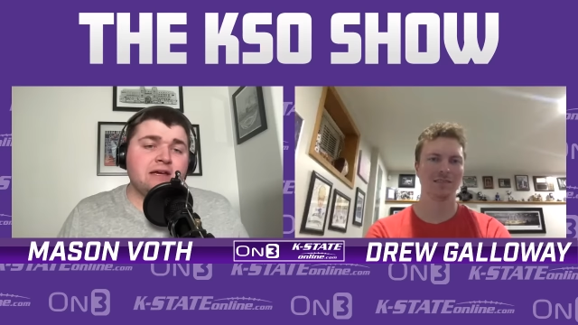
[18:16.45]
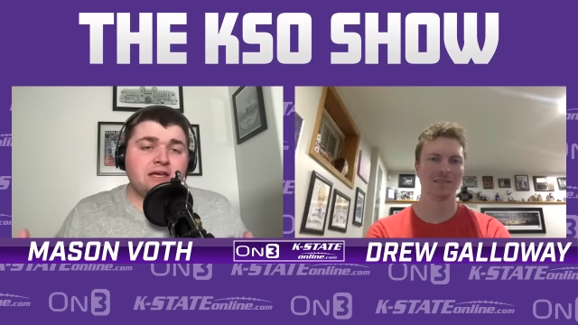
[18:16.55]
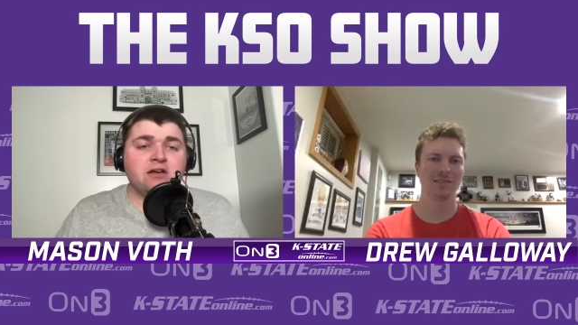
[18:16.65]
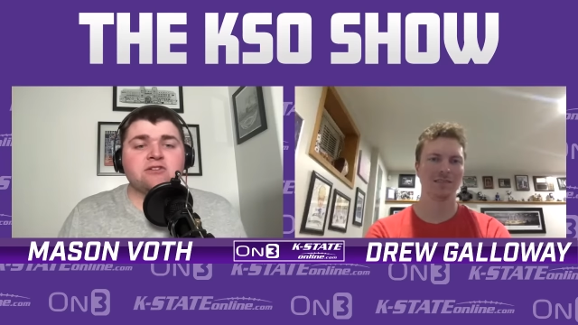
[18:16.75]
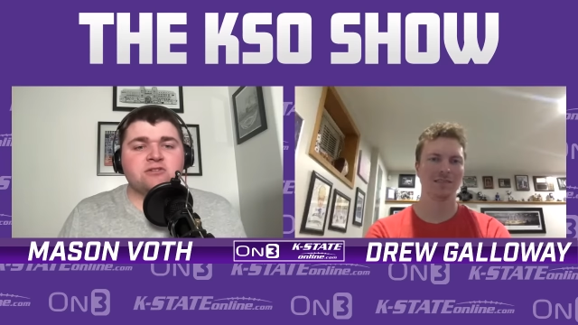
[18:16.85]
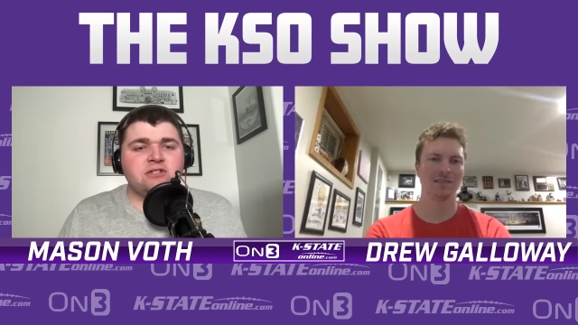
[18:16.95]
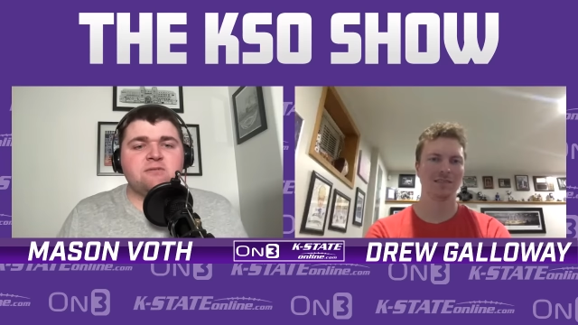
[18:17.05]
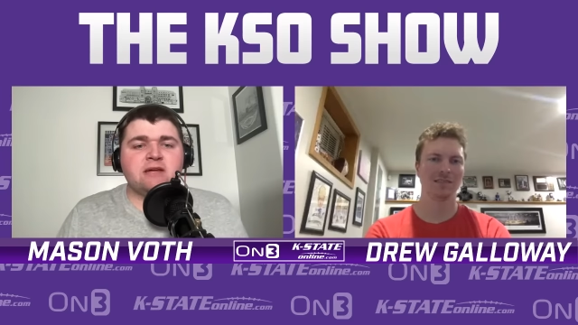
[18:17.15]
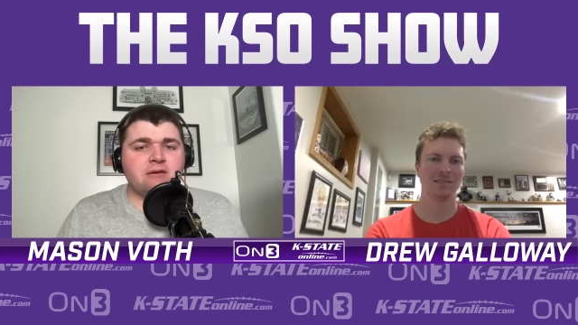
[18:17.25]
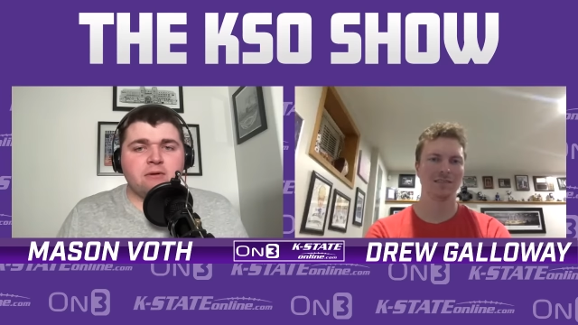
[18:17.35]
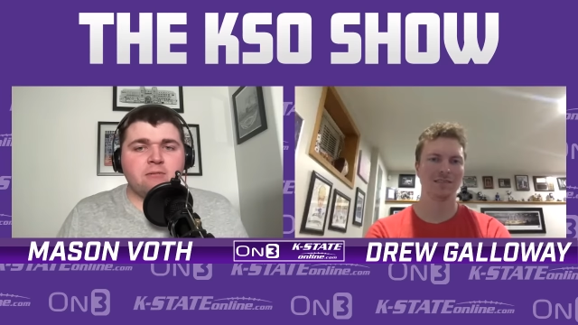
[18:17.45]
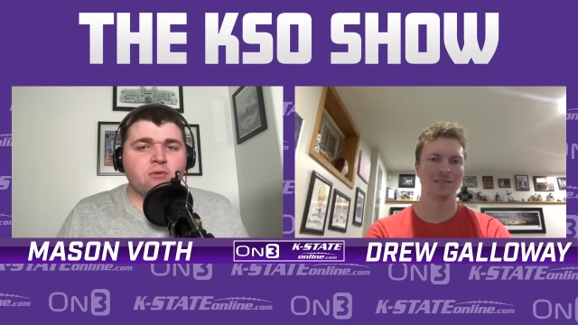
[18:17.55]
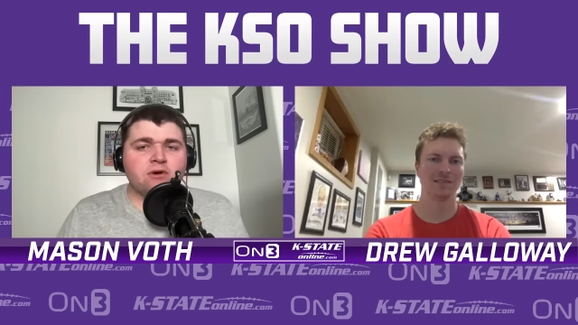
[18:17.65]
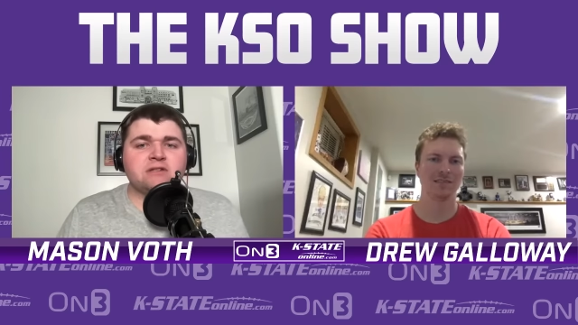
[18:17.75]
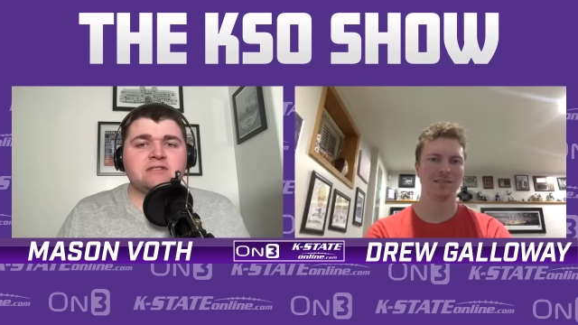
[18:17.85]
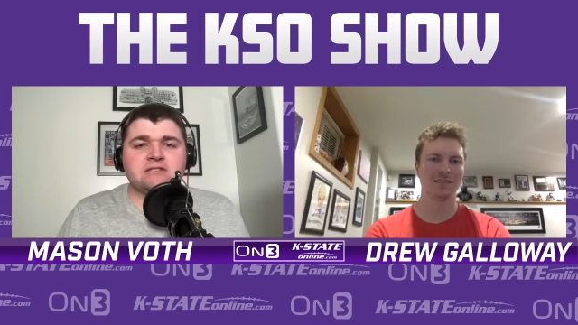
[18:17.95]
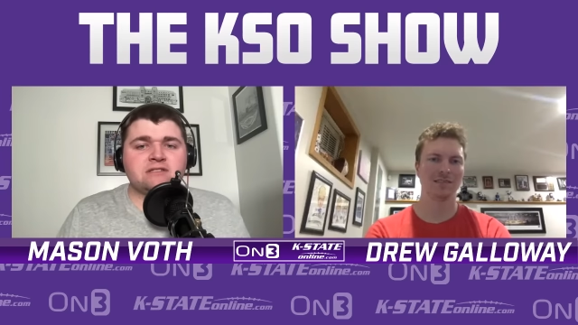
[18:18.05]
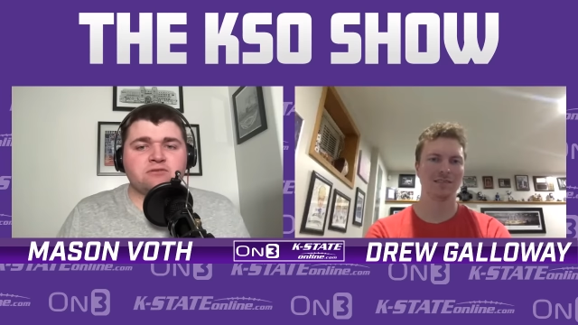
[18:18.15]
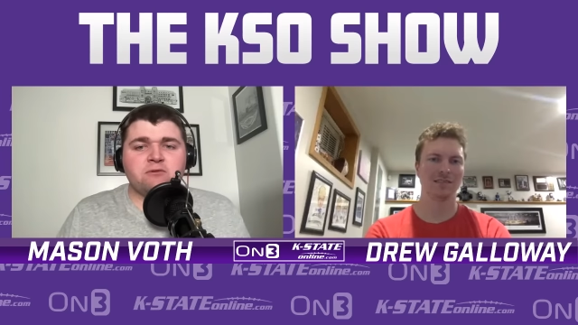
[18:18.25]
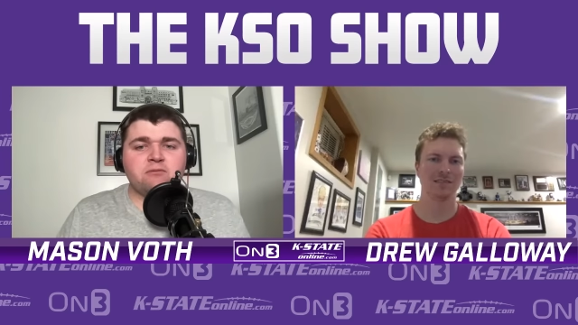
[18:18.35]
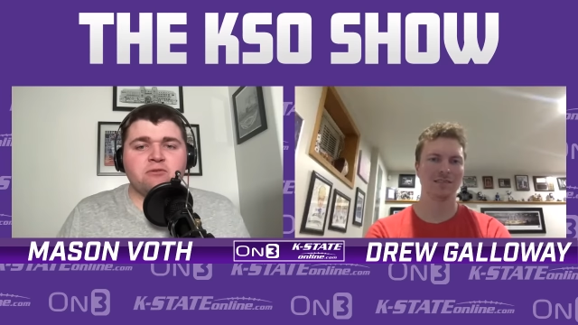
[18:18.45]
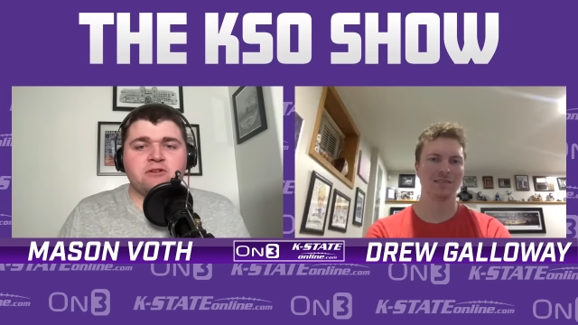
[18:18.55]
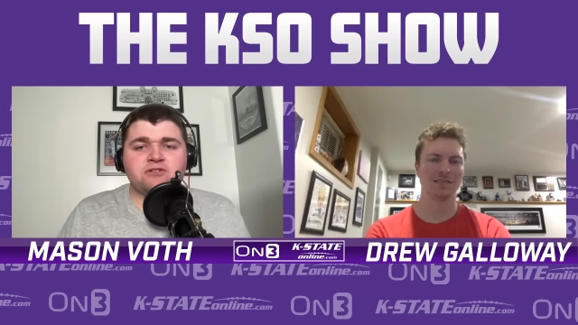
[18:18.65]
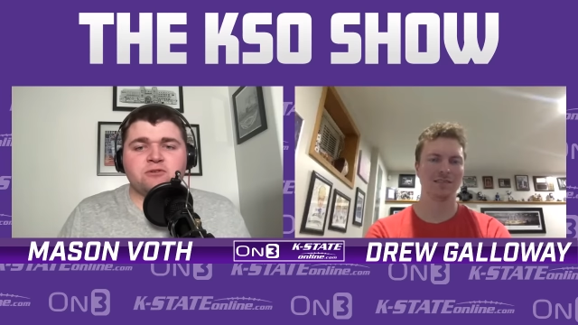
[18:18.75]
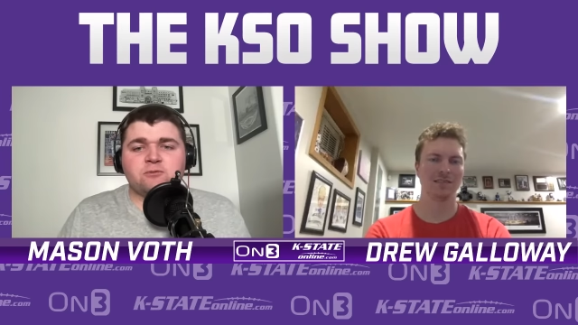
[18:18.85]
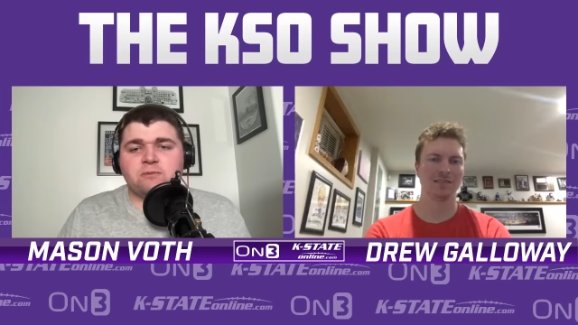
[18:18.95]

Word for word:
Speaker 1: He also needs to become a more consistent three point shooter.